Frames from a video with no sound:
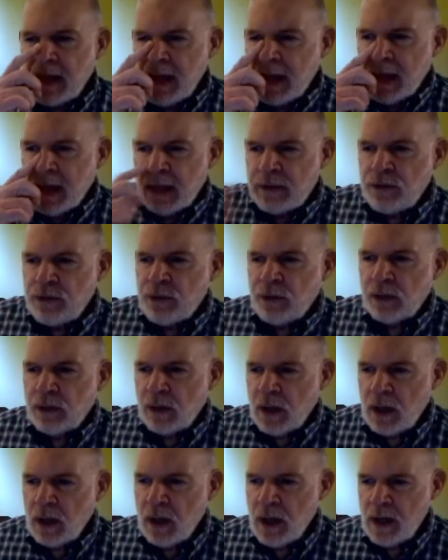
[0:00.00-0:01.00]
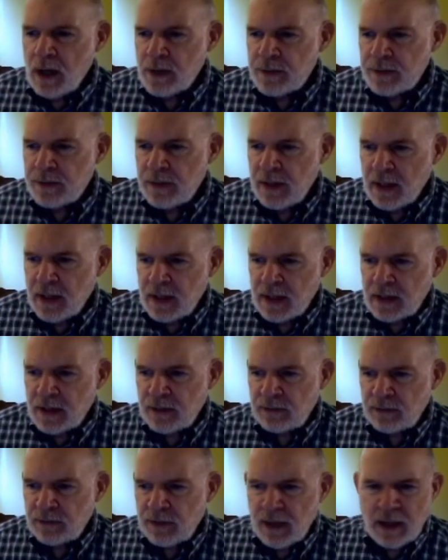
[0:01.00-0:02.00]
and your heart
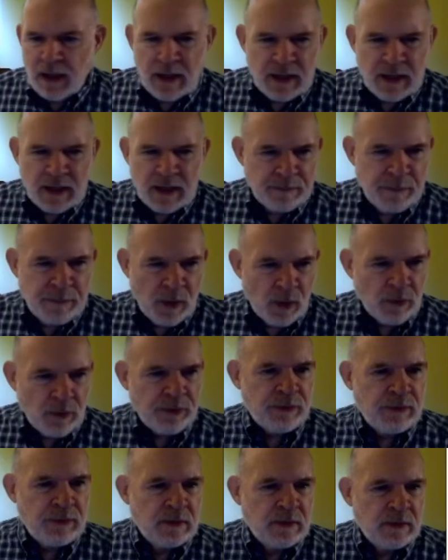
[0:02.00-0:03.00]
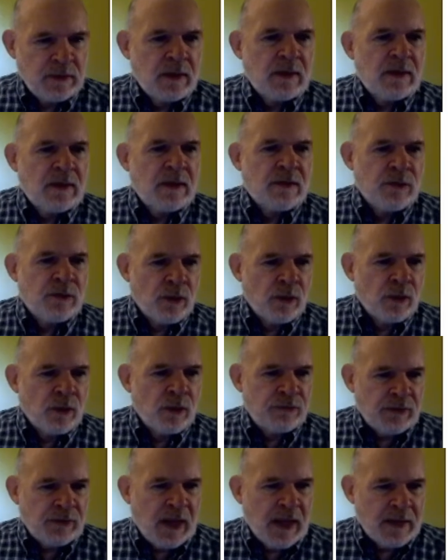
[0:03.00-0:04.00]
is both
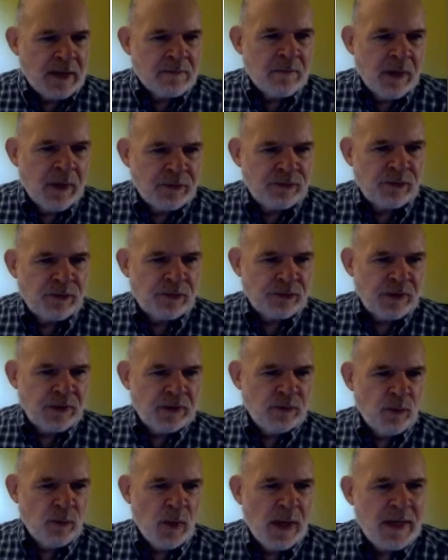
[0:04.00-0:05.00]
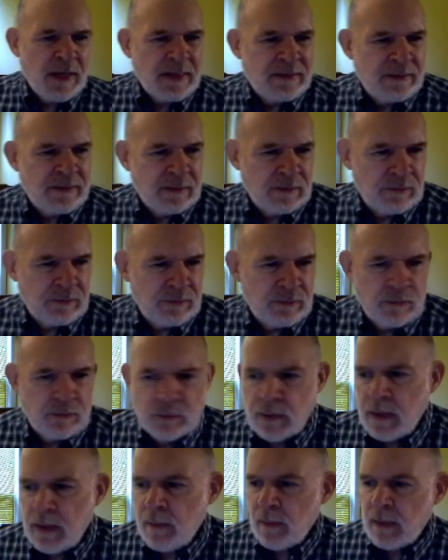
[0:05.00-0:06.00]
nerves and muscles. That's why it's
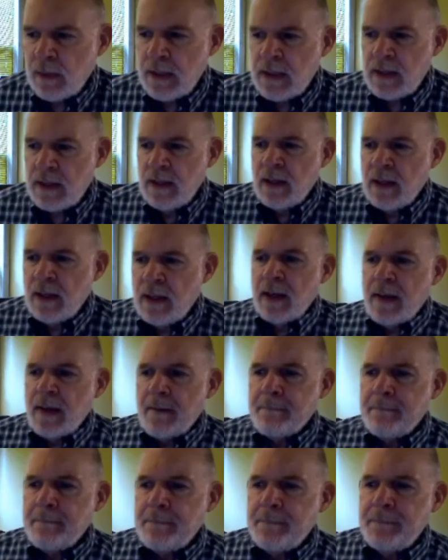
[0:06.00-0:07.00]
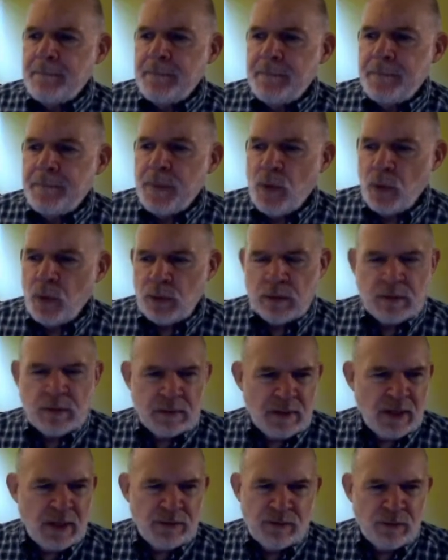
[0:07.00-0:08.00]
extremely
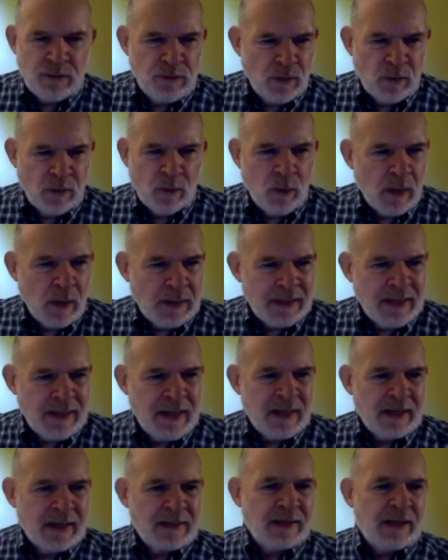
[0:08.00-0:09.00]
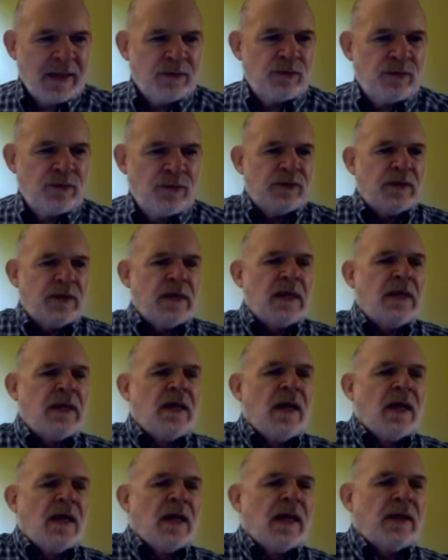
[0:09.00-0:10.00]
important that you don't want to get electricity
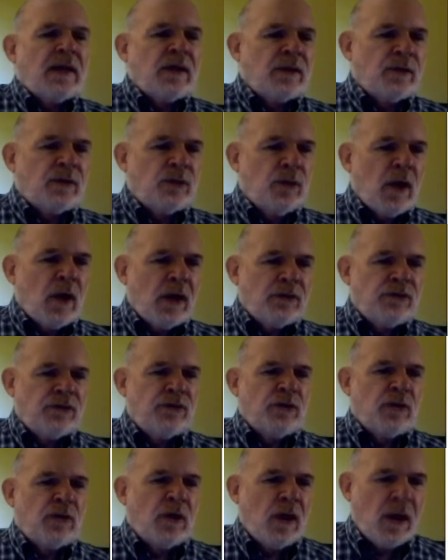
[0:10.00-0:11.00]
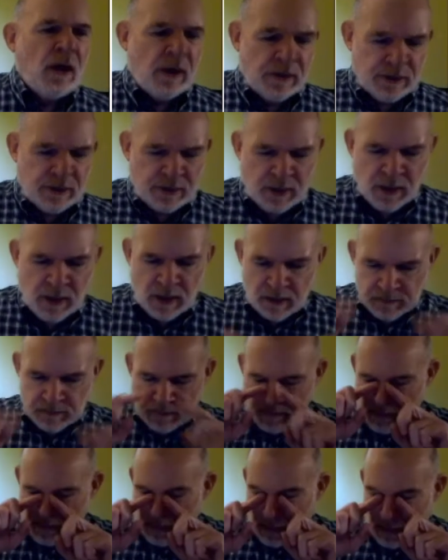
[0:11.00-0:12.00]
like across your heart.
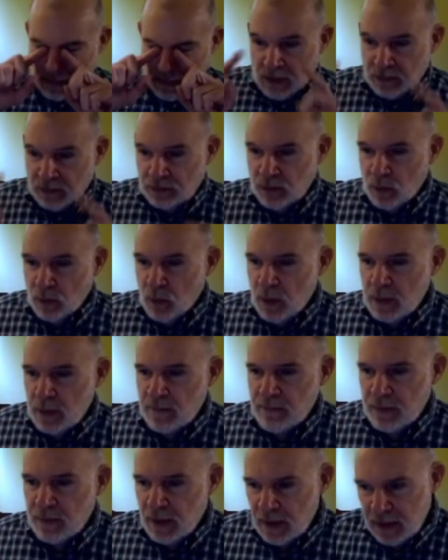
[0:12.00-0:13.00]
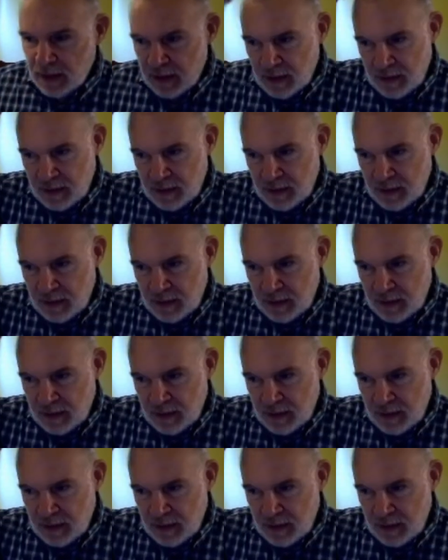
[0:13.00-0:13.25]
So one of the